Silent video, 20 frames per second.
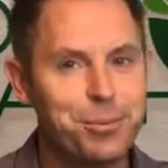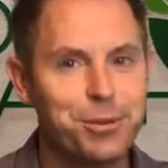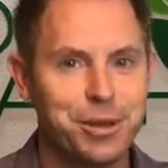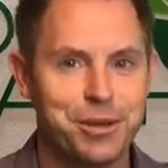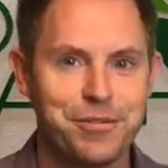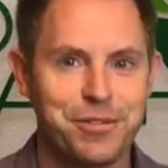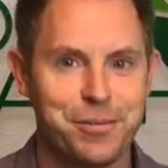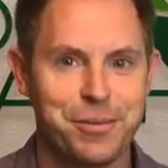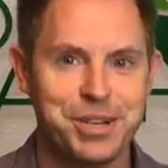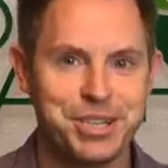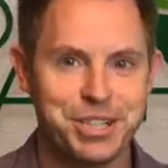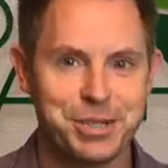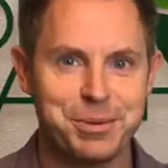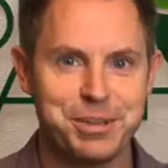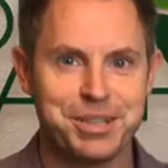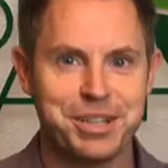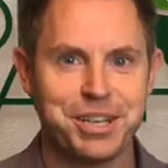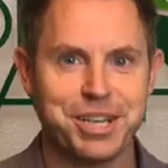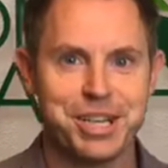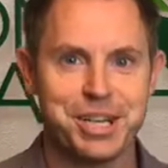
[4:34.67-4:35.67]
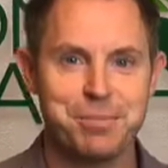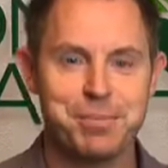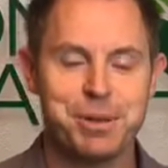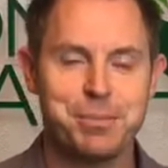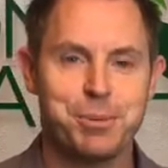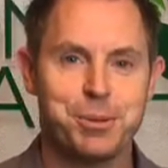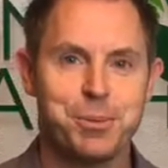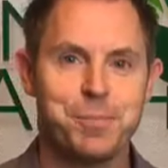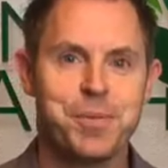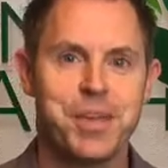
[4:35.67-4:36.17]
information to be sending to
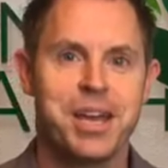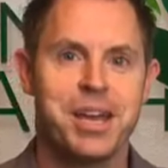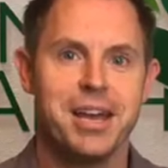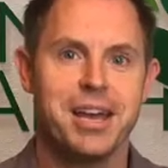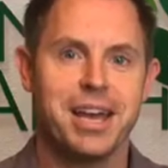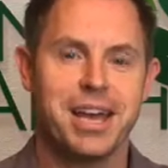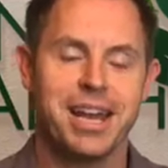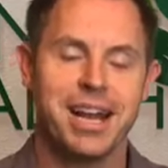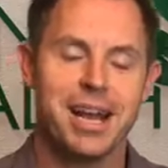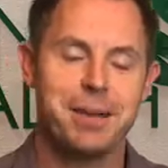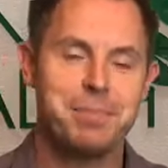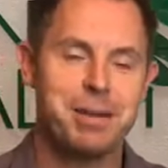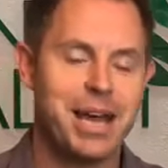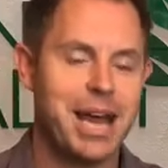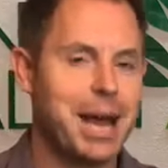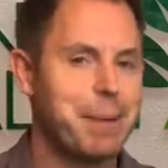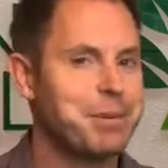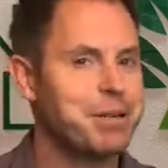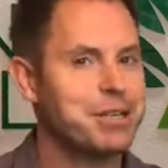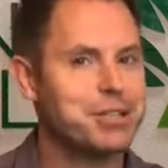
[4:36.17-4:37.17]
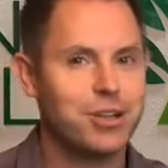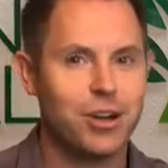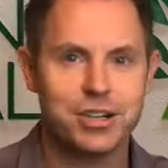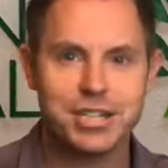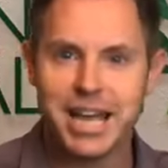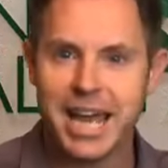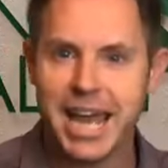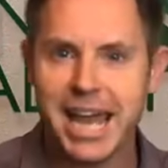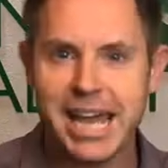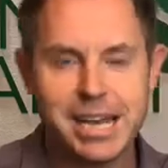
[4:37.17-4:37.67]
people. And I'd be happy to talk
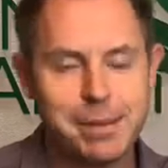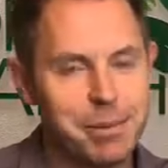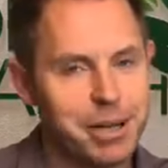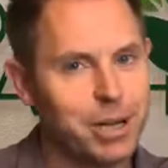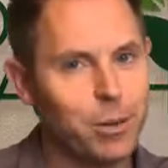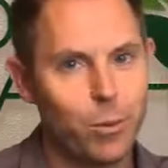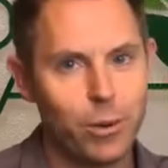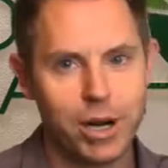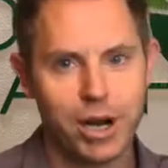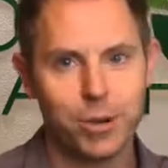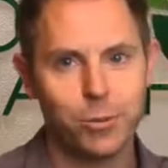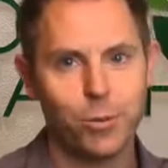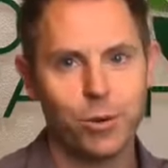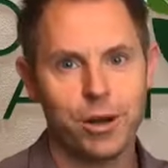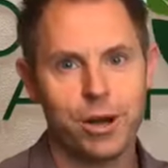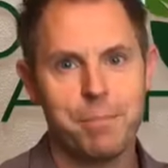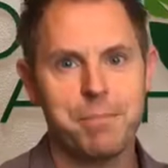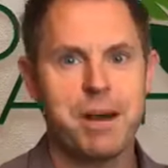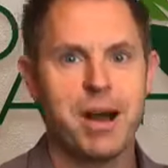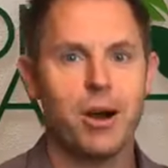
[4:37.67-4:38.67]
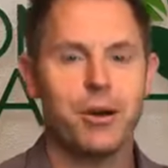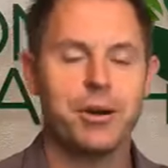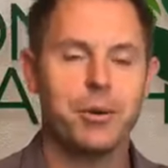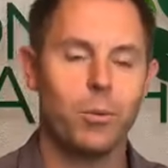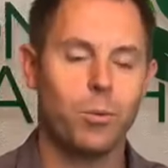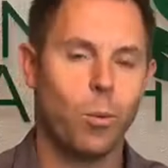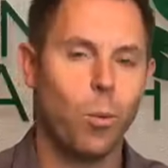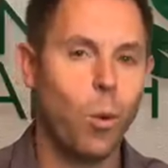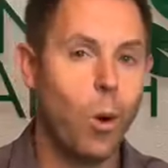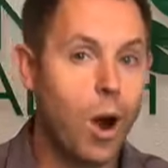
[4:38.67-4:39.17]
to anybody one-on-one
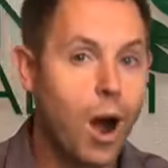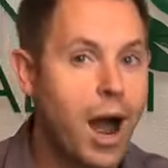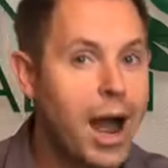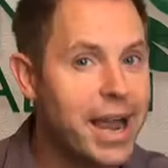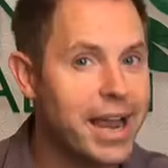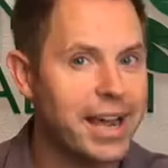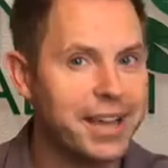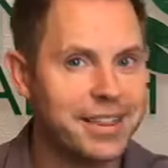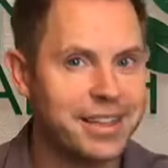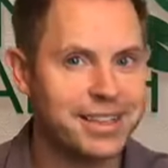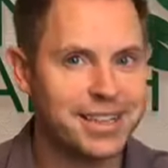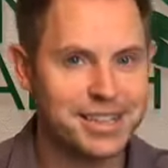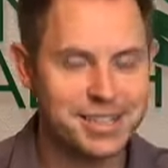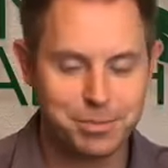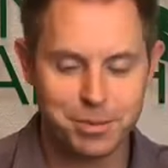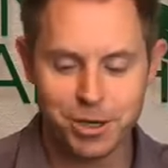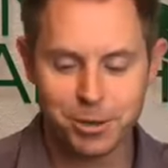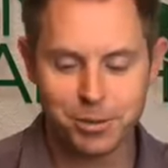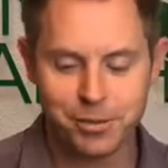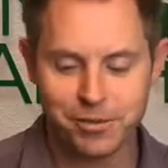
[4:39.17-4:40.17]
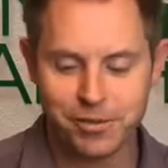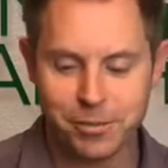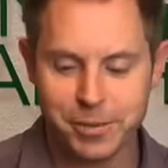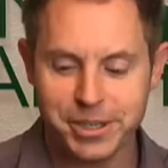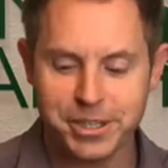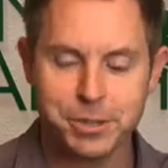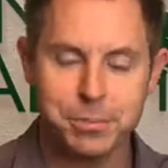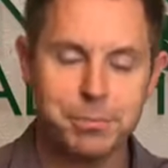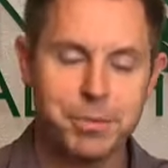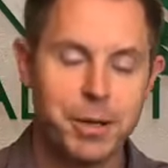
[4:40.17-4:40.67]
about why I think that's terrible
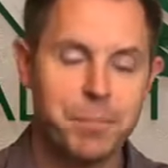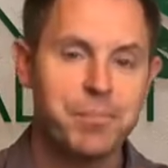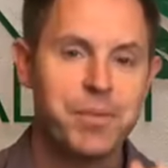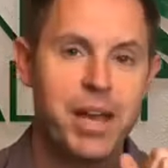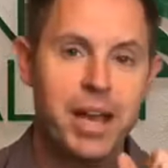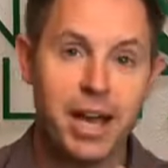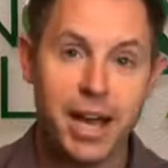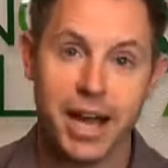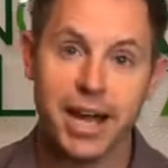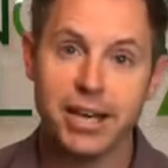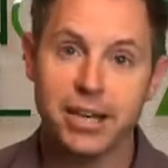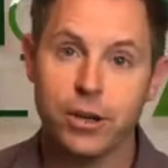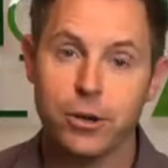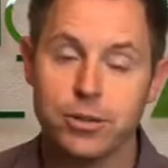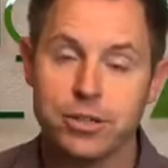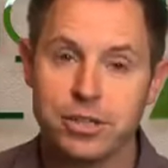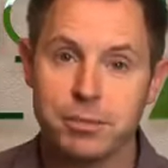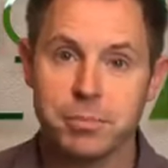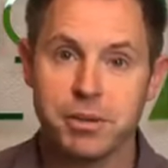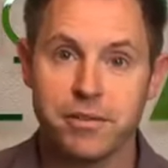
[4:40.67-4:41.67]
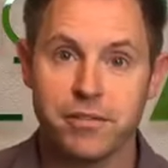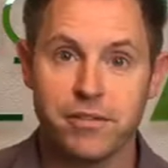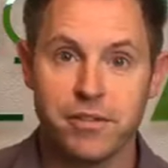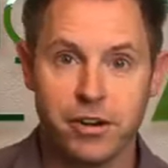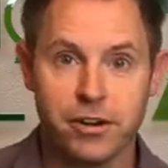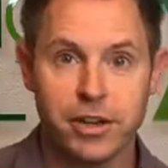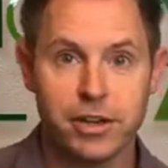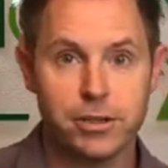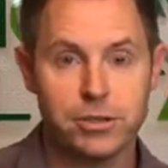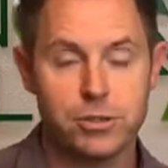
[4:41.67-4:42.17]
information, but egg yolks can be a
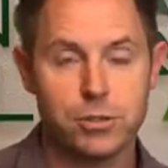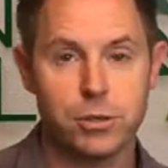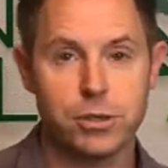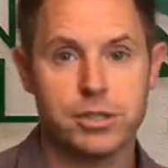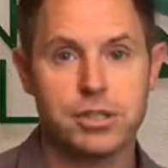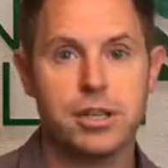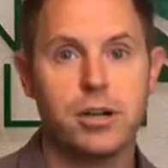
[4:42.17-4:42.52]
very good source.